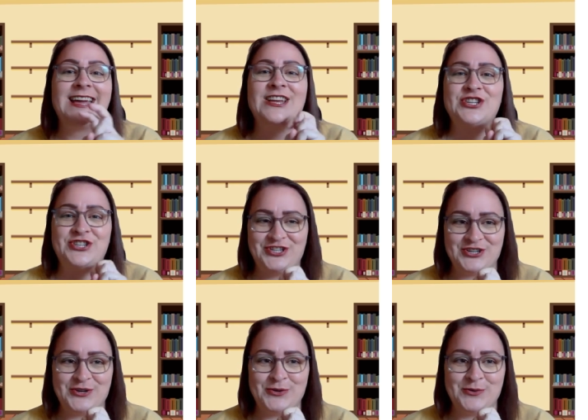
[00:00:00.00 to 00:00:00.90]

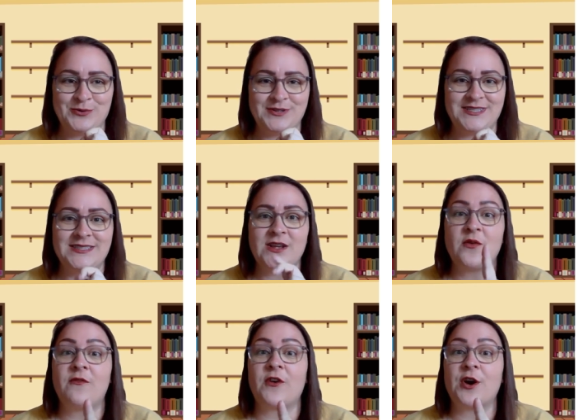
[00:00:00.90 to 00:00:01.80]
Shoes,
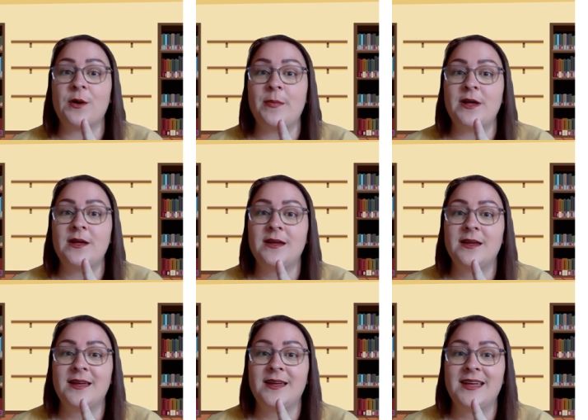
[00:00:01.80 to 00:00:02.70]
verb,
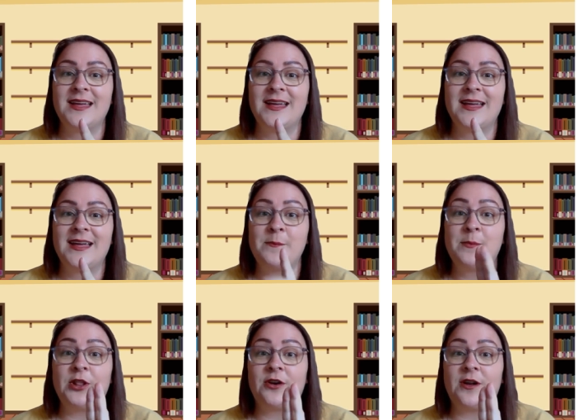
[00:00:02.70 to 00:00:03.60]

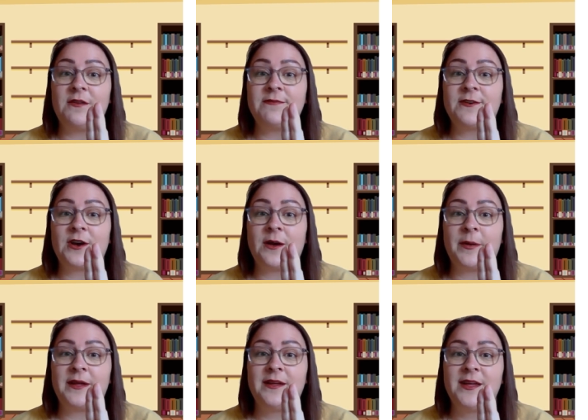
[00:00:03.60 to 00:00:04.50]
plural verb,
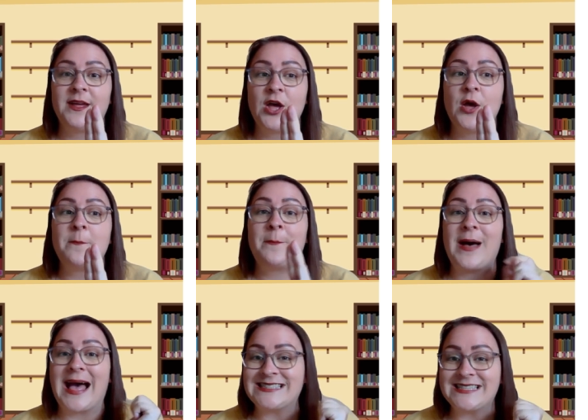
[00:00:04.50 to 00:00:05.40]

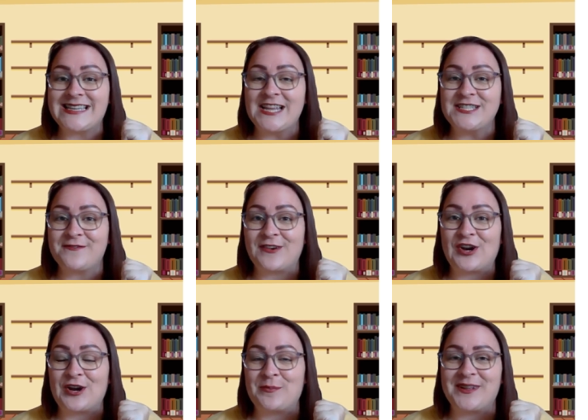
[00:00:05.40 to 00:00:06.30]
past tense
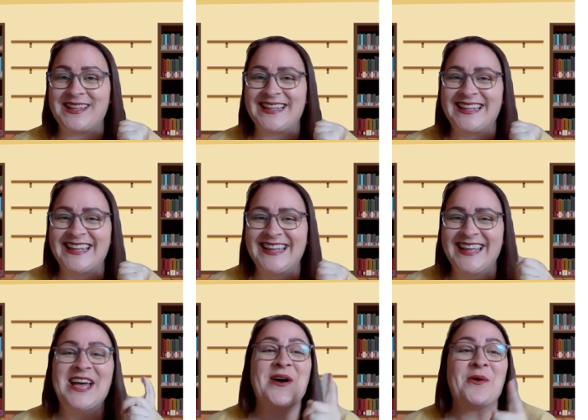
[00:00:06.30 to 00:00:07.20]
verb,
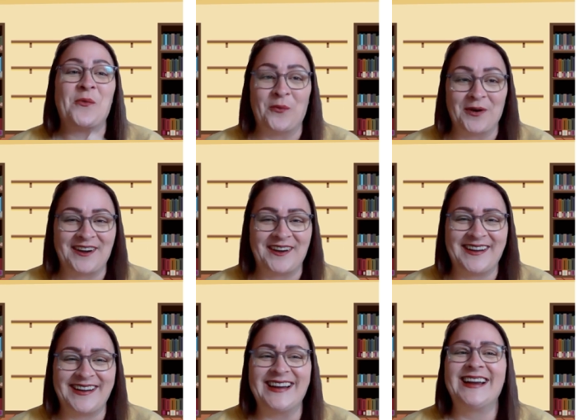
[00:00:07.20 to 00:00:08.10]

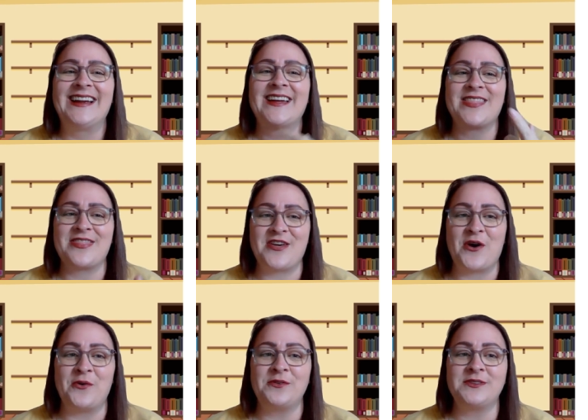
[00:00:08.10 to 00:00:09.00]
were
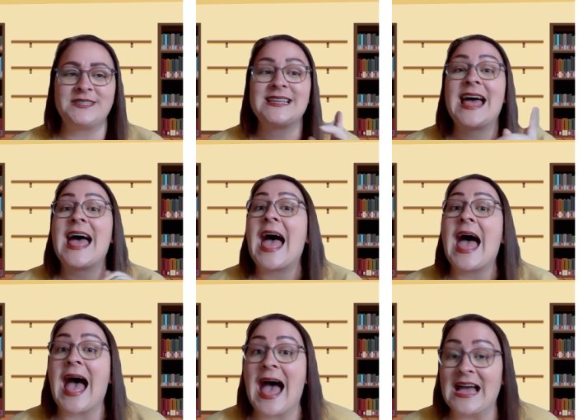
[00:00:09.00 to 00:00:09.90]
those
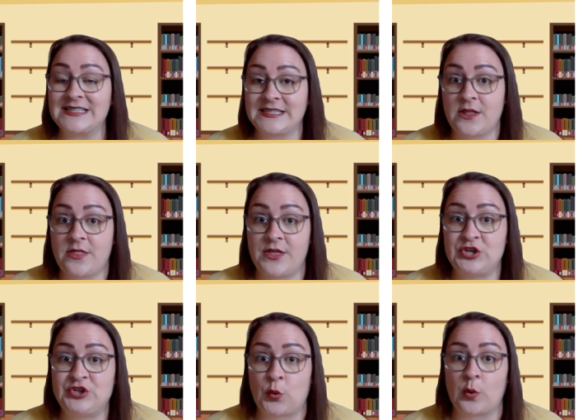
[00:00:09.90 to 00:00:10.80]
at the
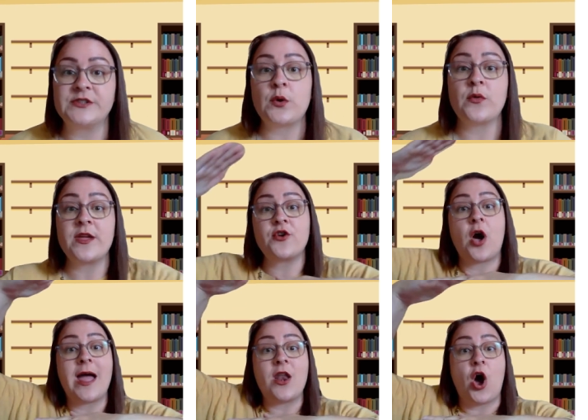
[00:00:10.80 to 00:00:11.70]
door. So they're
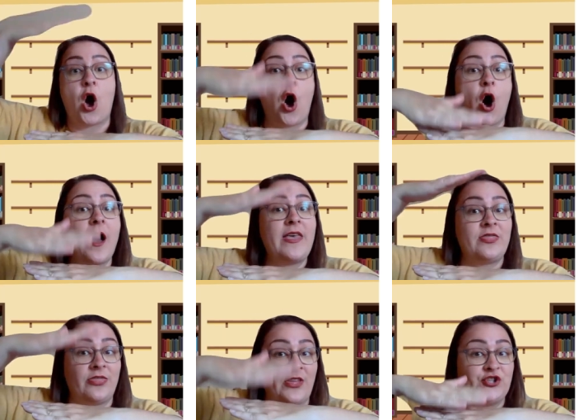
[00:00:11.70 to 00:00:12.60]
not
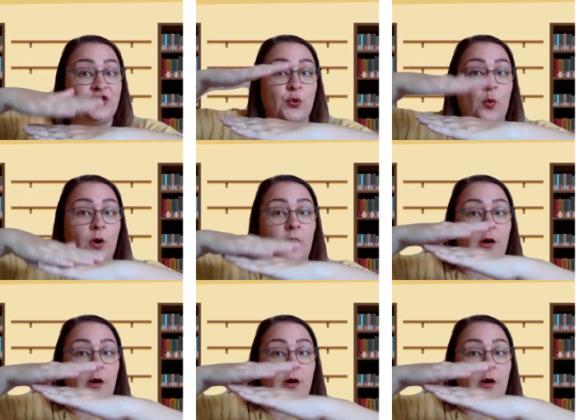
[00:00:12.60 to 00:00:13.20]
on the door.